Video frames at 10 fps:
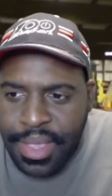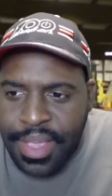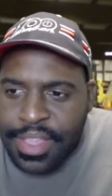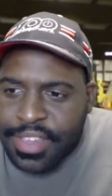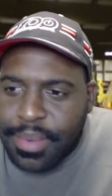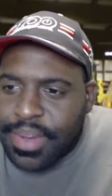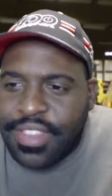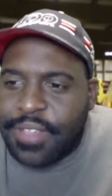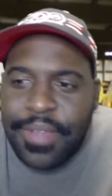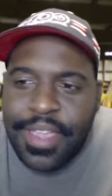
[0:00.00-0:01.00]
some of the
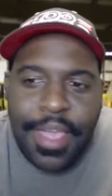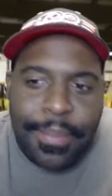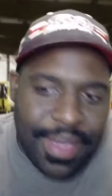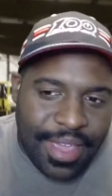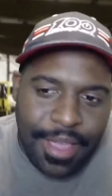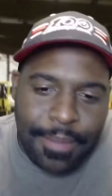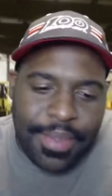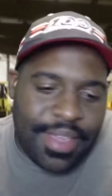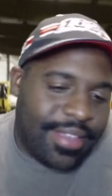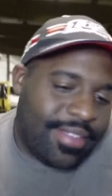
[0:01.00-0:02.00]
stuff I can't pick up
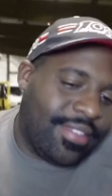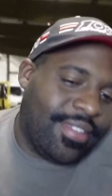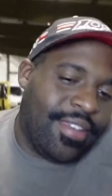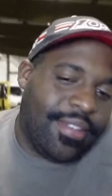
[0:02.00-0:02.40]
because, you know,